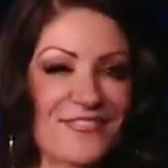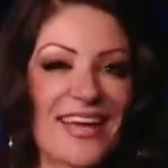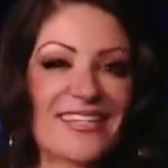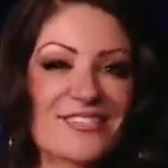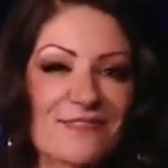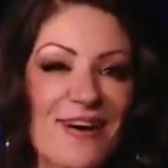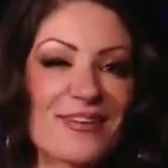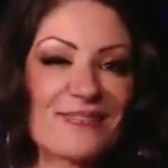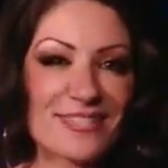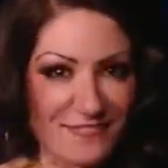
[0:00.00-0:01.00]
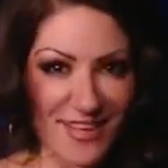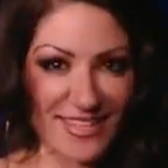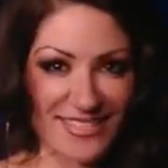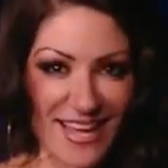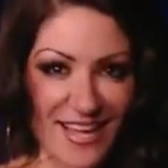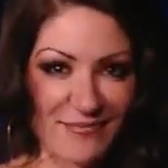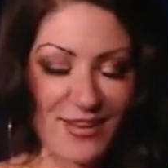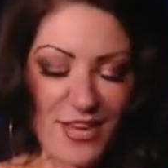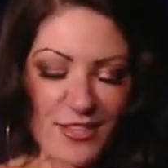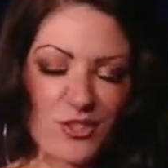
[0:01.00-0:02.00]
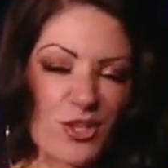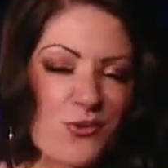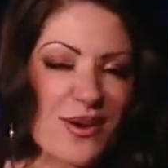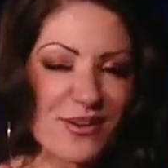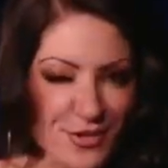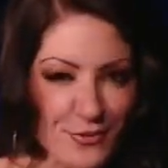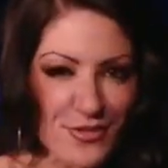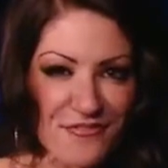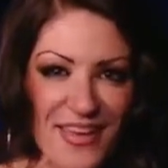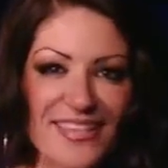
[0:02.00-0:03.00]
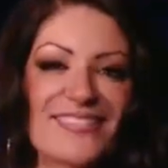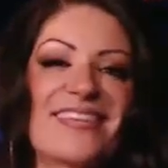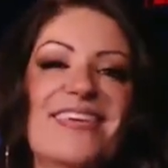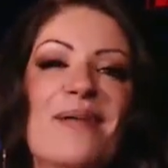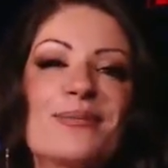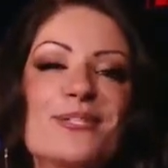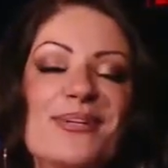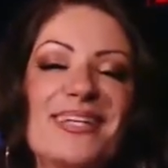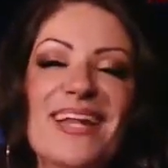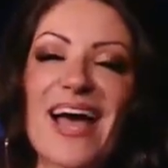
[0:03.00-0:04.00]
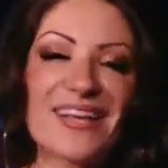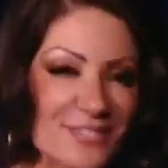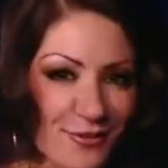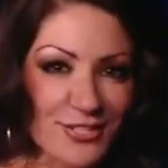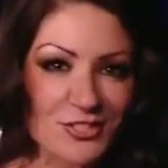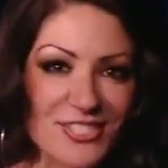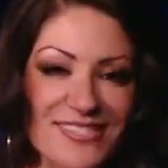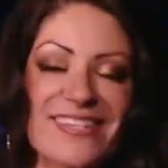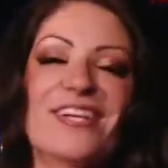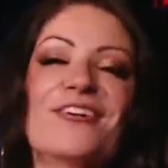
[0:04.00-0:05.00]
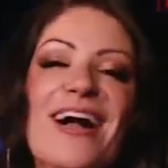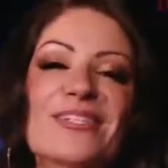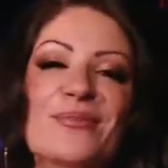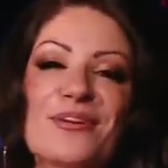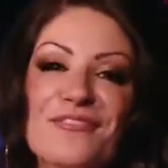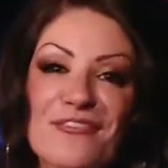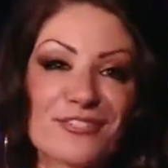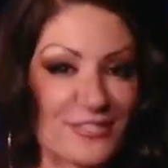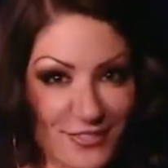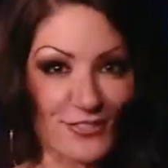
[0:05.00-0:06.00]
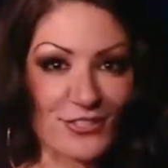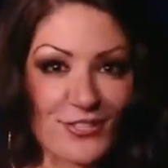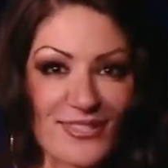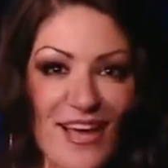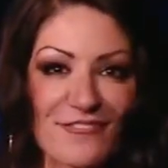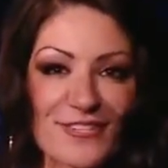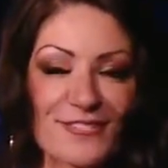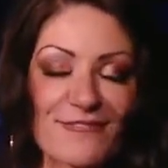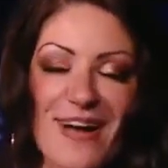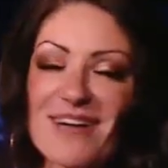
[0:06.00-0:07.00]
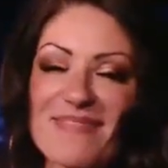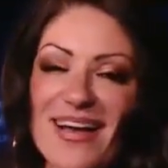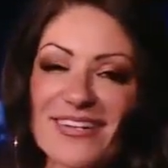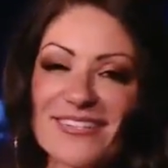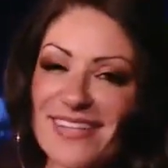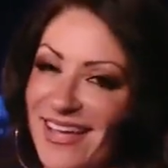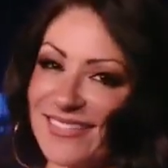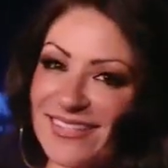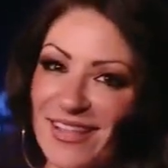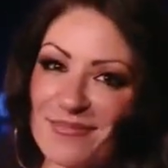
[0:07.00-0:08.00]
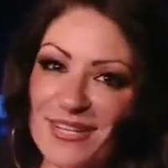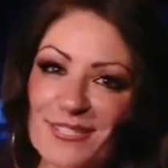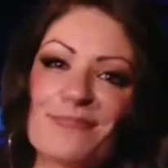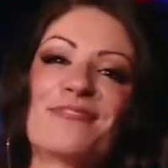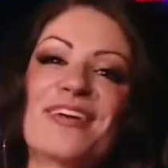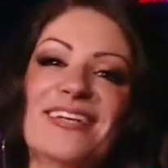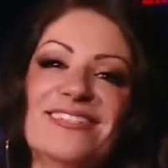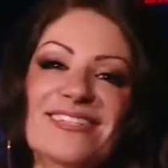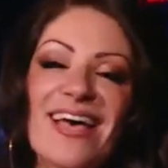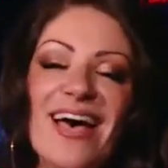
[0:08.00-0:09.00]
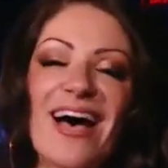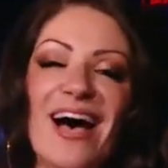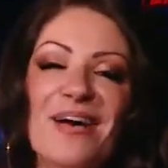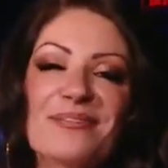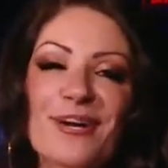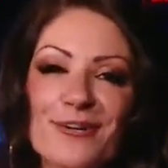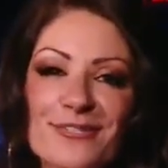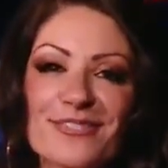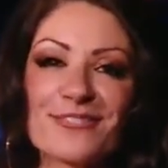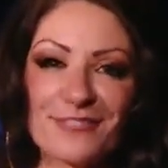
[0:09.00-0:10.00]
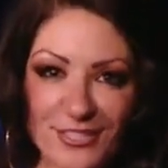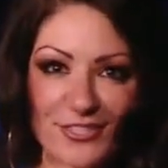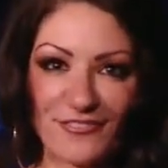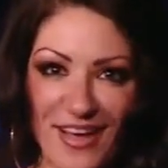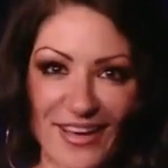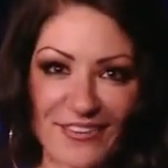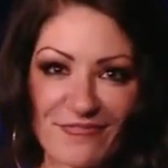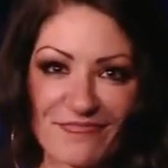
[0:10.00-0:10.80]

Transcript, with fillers: fans, welcome to Fine Time, the show where you, the fans, get the opportunity to ask questions and interact with your favorite Stern Show staffers, whack packers, and celebrity superfans. I'm your host, Rachel Fine.